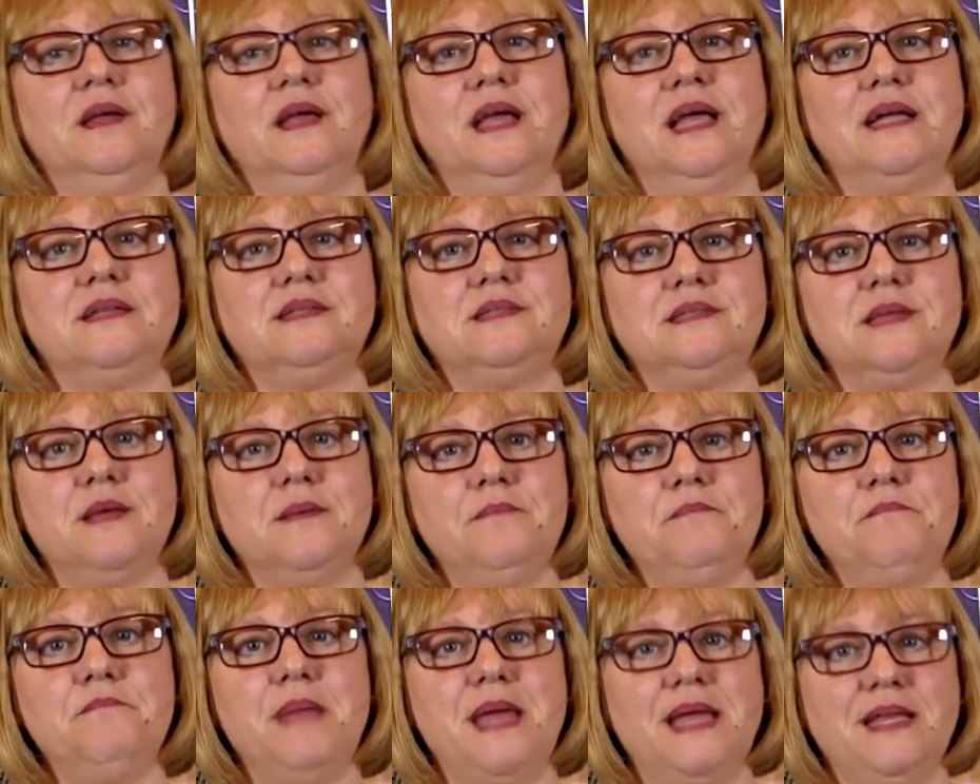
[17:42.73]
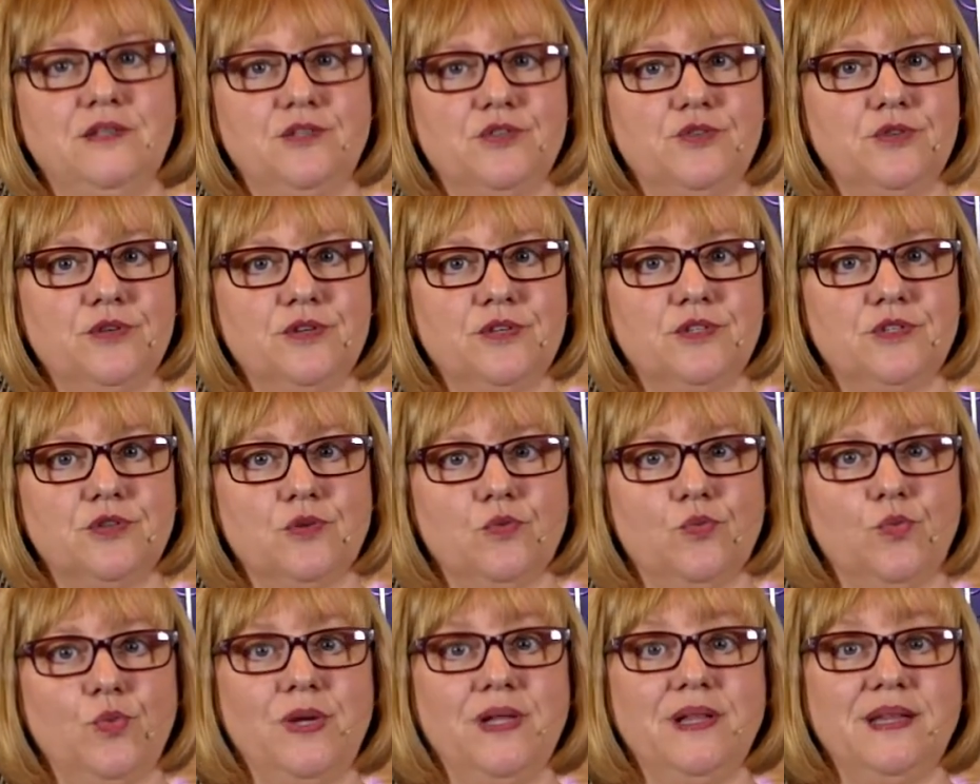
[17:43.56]
And some mentors are
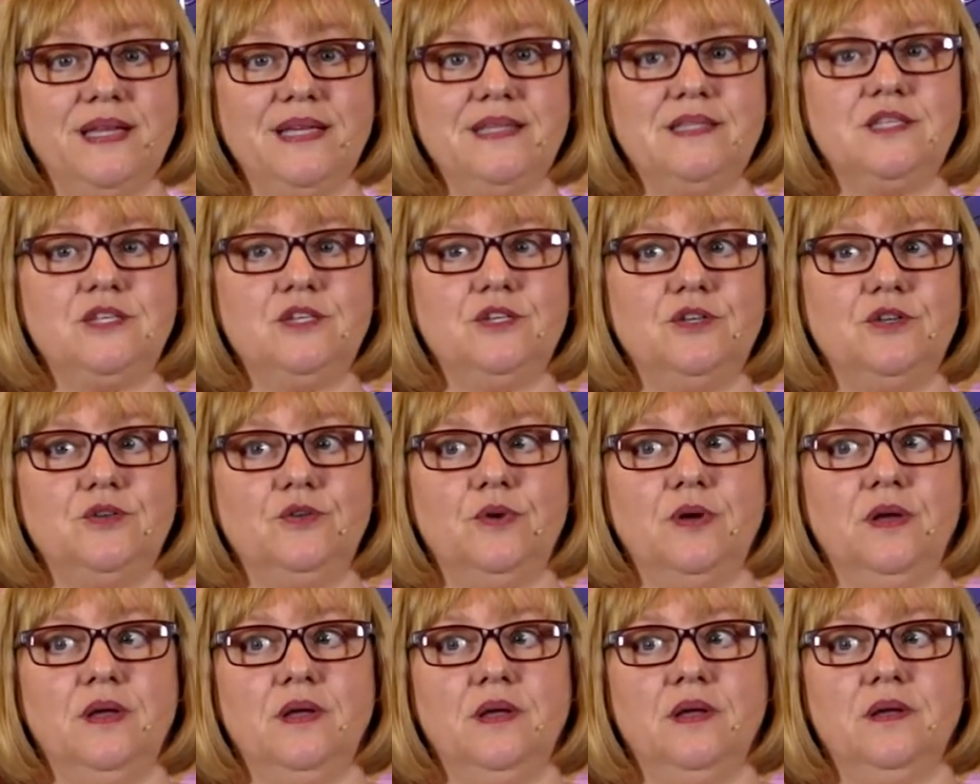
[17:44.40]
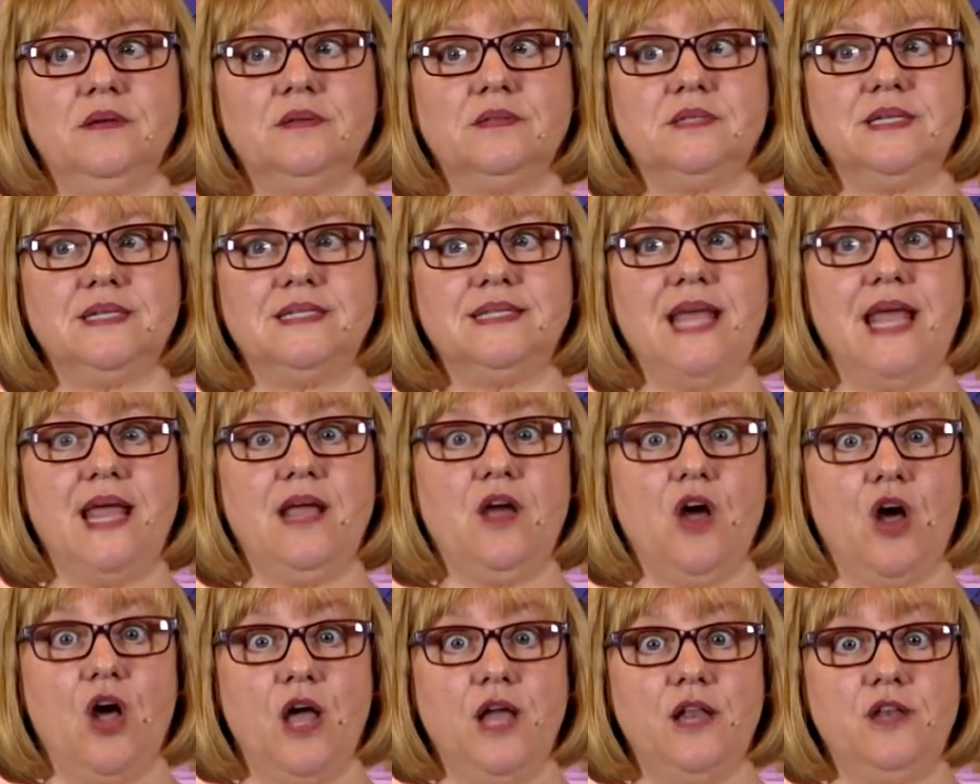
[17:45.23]
willing to take
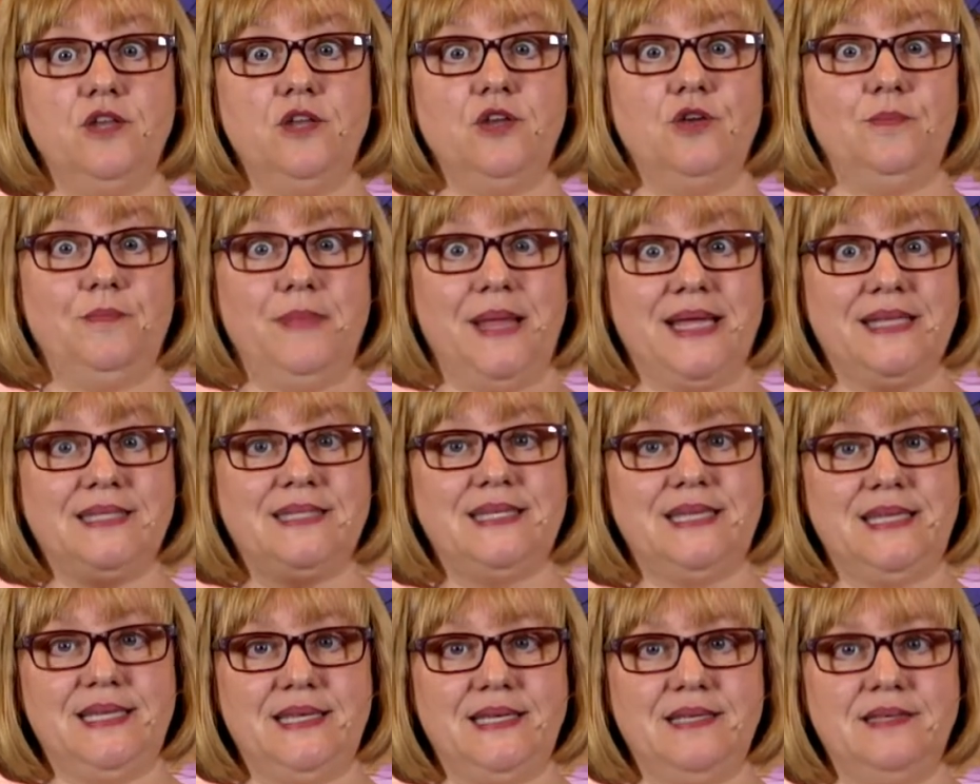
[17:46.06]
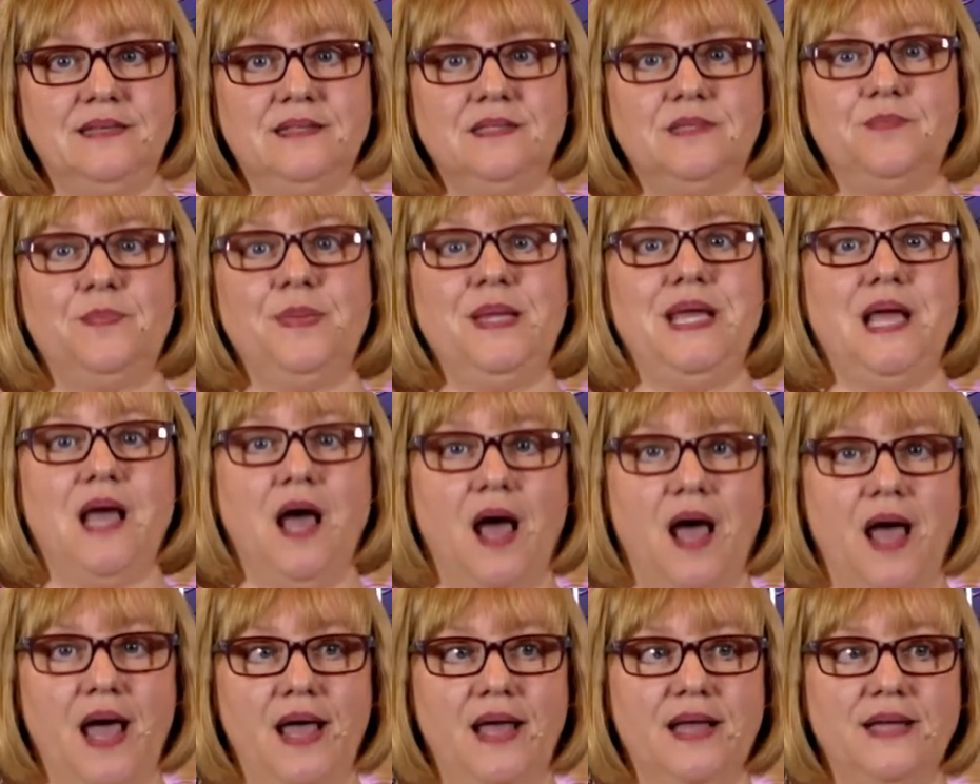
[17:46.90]
on new mentees
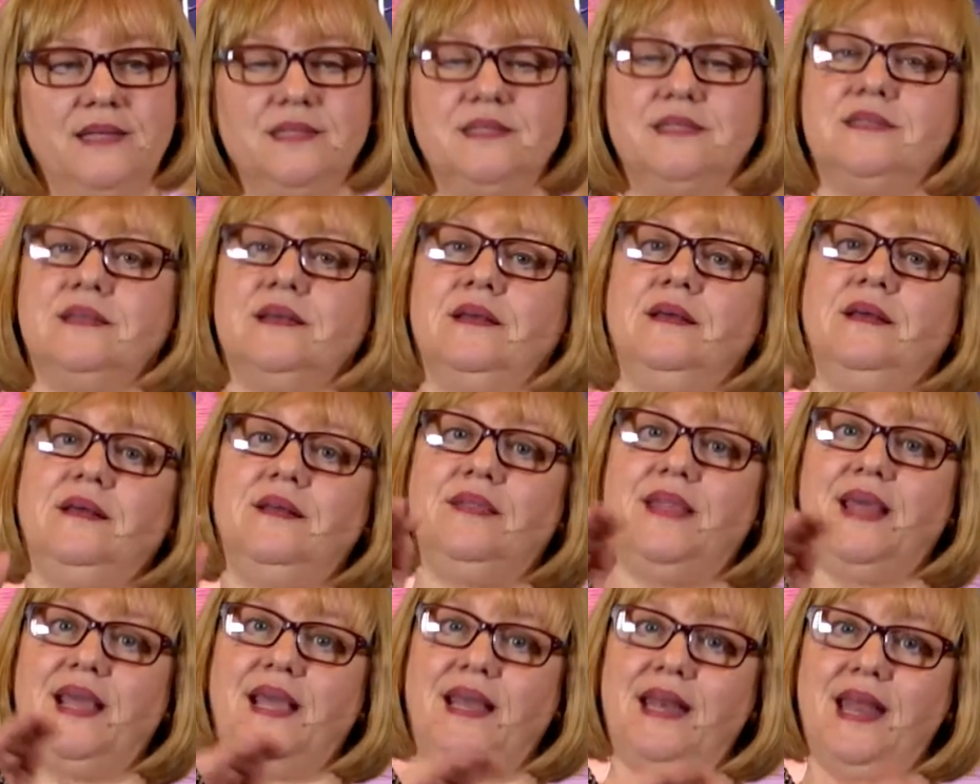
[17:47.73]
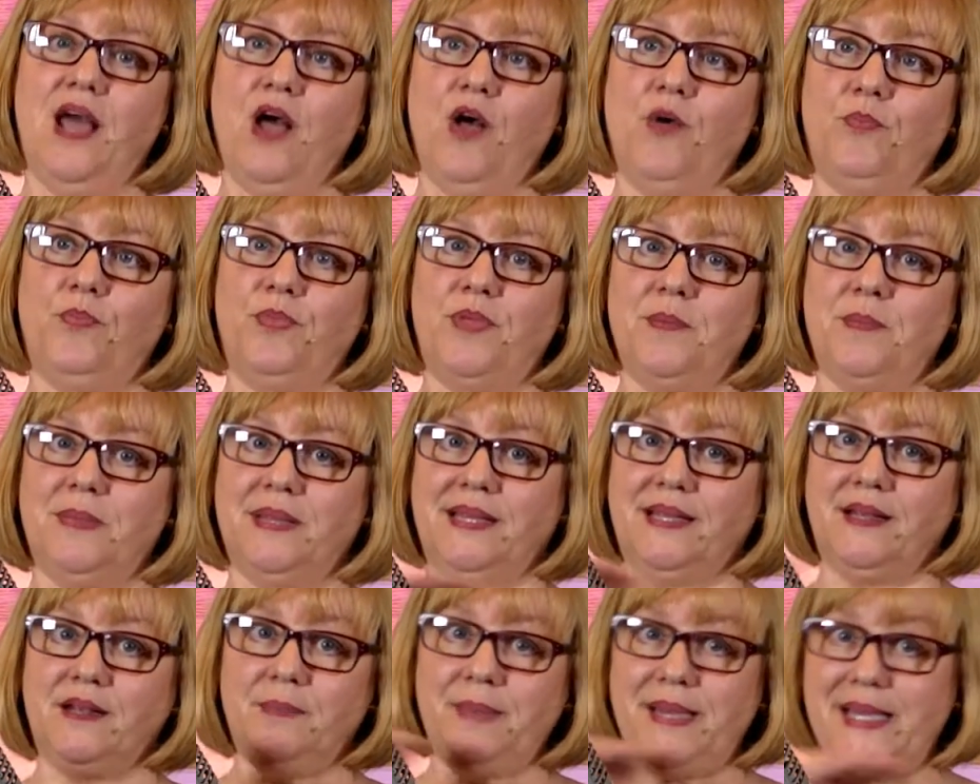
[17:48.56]
because they can help them a
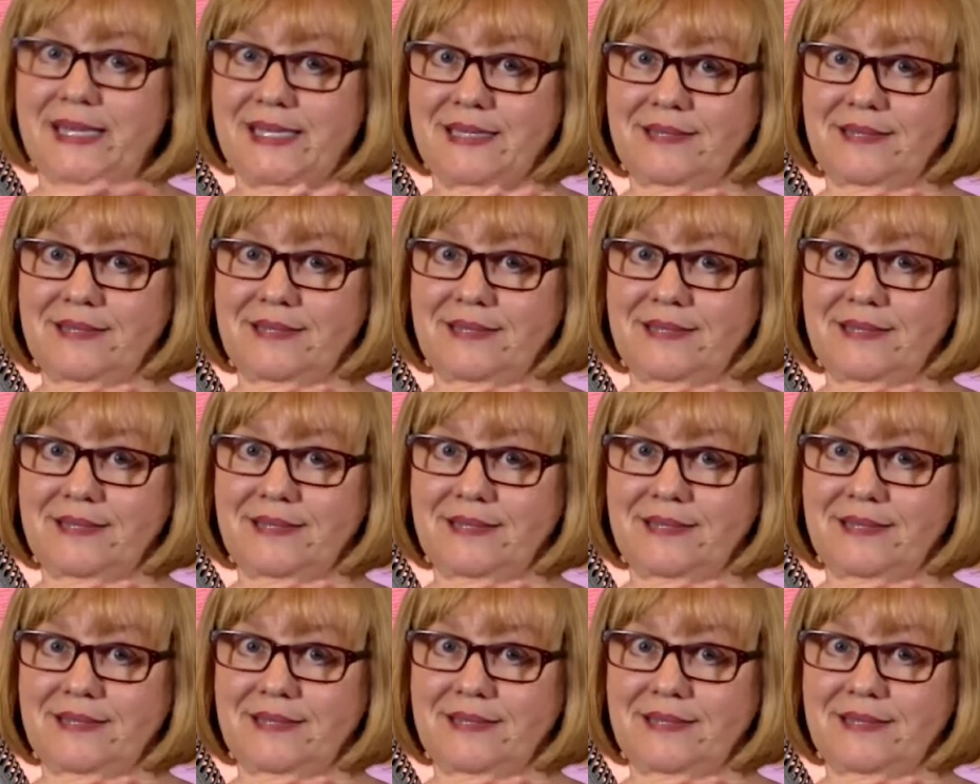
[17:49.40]
little bit.